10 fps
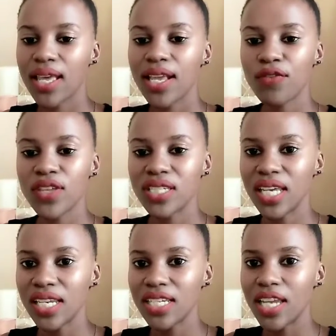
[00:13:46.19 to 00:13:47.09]
if there's
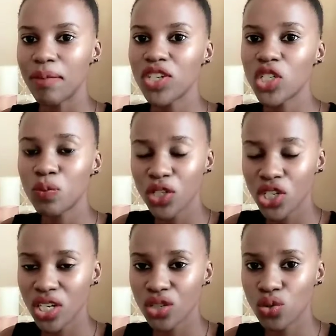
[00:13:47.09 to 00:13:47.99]
any damage,
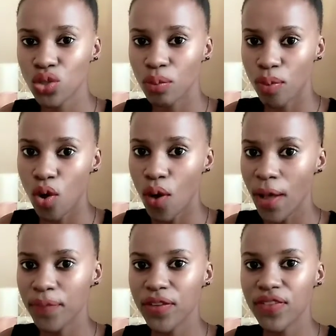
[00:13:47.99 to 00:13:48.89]
especially to the
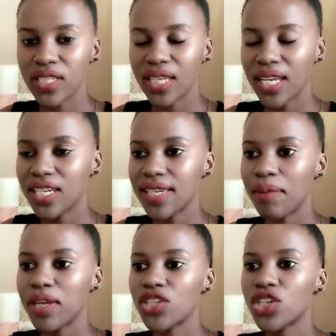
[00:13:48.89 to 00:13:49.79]
blower, if there's any
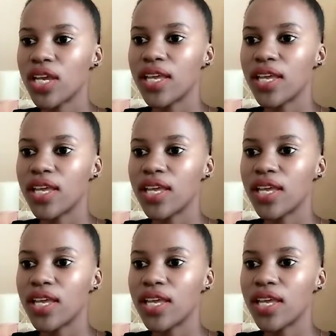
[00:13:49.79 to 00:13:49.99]
damage,